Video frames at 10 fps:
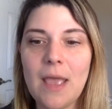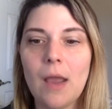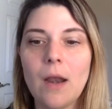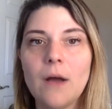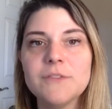
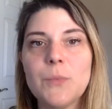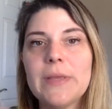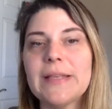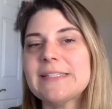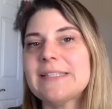And often we
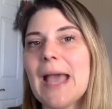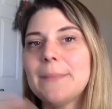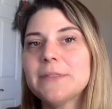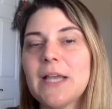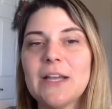get
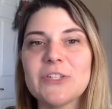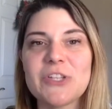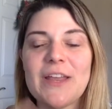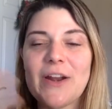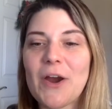sabotaged,
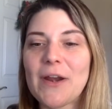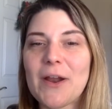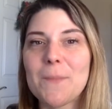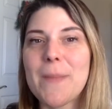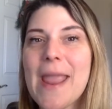and
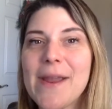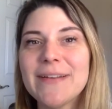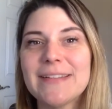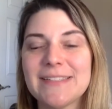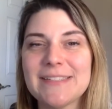our
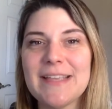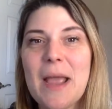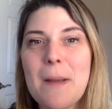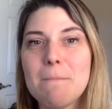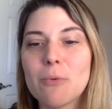parents
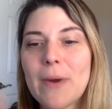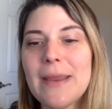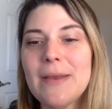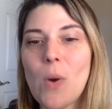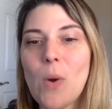
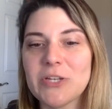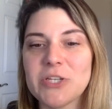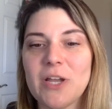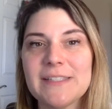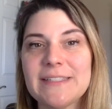brainwash
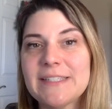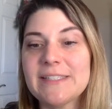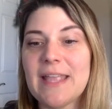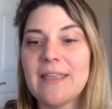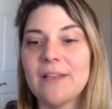us into
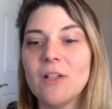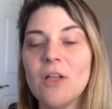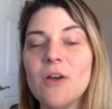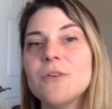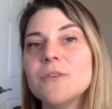staying
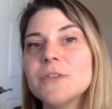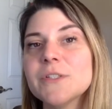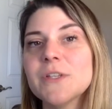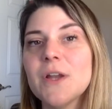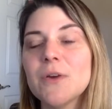
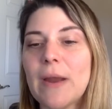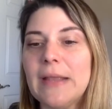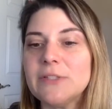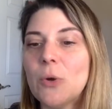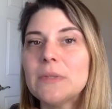close,
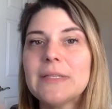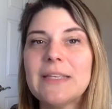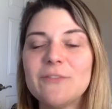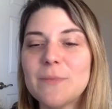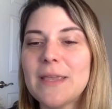right? Don't
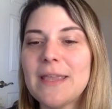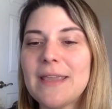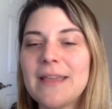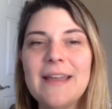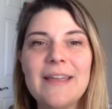leave
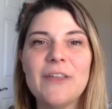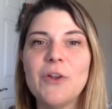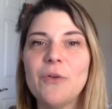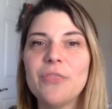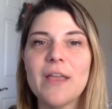me,
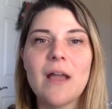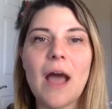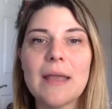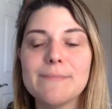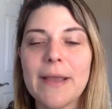thank
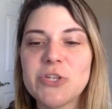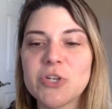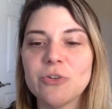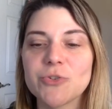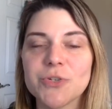God my
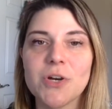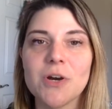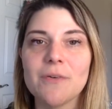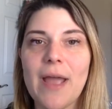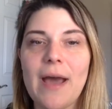children
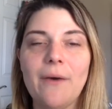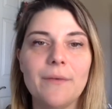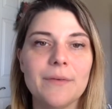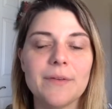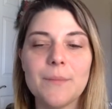are
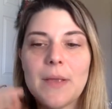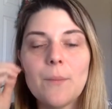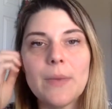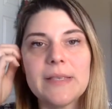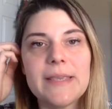around.
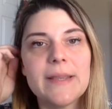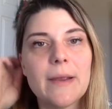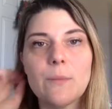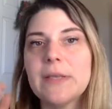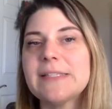We hear
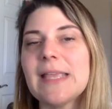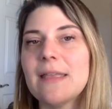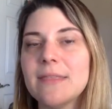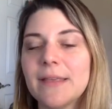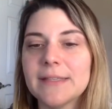and we say
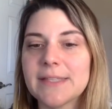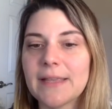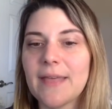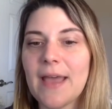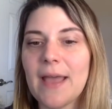things
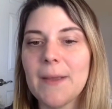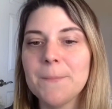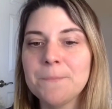like that.